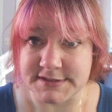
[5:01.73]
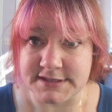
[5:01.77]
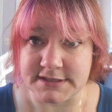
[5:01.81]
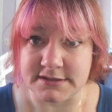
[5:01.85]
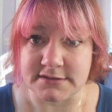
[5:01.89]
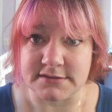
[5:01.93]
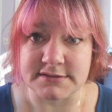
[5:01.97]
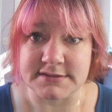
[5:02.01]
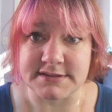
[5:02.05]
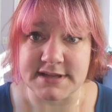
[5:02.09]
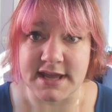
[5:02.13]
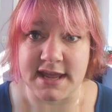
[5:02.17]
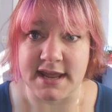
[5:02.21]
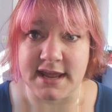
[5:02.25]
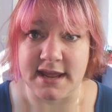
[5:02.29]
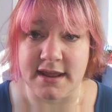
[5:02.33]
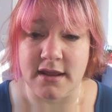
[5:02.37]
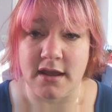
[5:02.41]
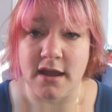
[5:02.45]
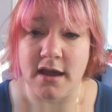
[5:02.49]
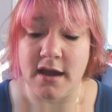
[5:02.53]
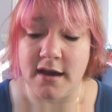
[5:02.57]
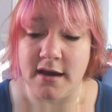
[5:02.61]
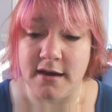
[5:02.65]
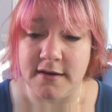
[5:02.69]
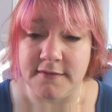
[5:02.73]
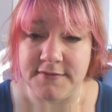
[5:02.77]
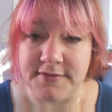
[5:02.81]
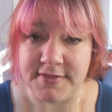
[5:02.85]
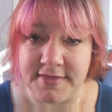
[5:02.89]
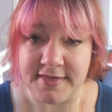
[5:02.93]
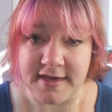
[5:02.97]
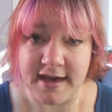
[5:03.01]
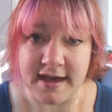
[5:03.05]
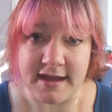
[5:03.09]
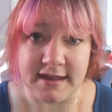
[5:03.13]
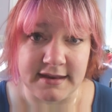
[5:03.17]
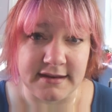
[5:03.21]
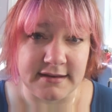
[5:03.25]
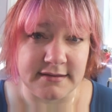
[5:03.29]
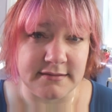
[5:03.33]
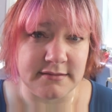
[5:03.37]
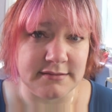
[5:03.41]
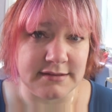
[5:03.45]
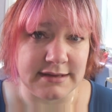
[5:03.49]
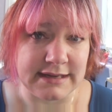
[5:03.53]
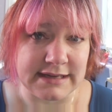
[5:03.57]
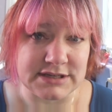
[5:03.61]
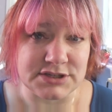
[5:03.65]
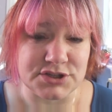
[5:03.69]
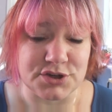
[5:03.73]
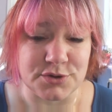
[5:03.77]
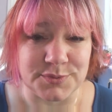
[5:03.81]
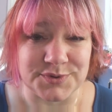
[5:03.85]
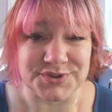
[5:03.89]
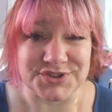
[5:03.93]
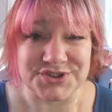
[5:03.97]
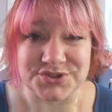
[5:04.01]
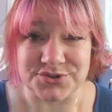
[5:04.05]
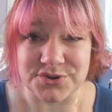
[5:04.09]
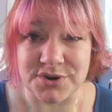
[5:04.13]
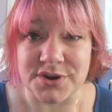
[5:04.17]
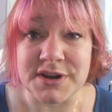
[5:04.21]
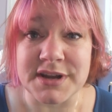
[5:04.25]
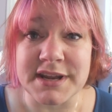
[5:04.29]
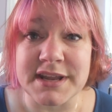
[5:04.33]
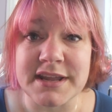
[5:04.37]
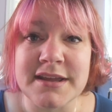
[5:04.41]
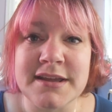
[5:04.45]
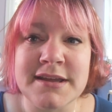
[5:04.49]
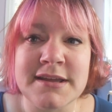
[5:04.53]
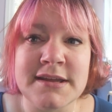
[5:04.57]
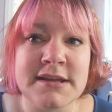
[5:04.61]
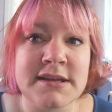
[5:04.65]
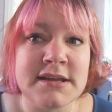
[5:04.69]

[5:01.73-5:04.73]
single day of that Inktober's drawing,